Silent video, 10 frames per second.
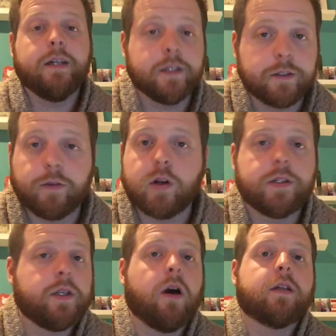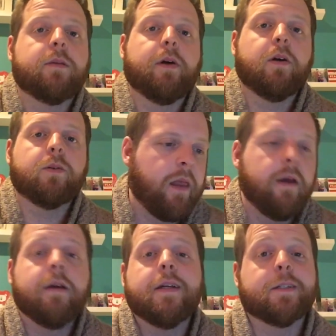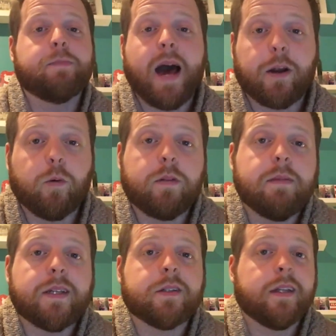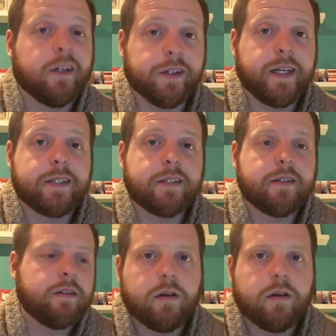His verse talks about his battle with mental illness,